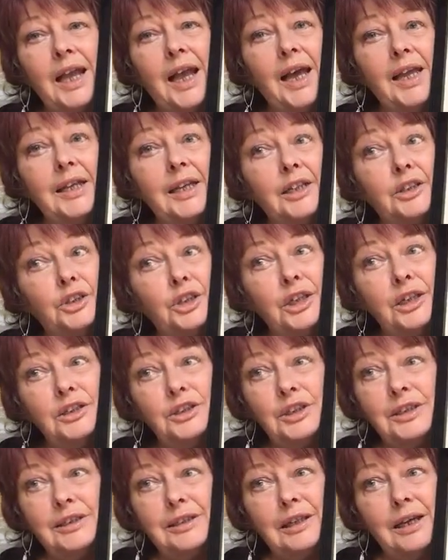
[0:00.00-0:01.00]
and it
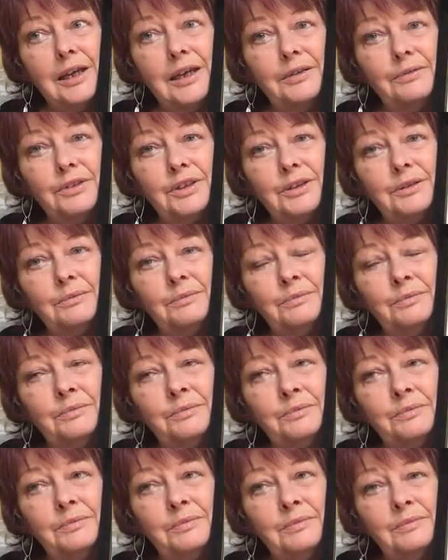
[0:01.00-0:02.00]
changes lives.
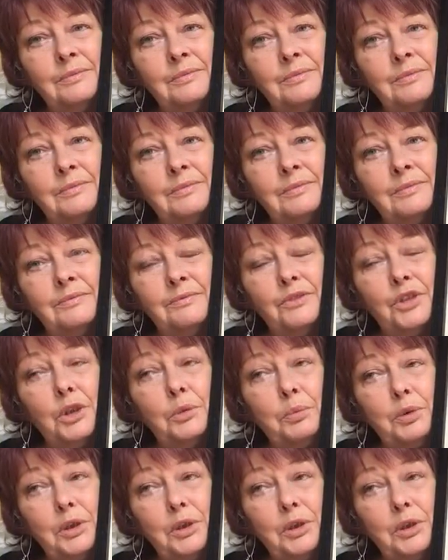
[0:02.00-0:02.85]
For the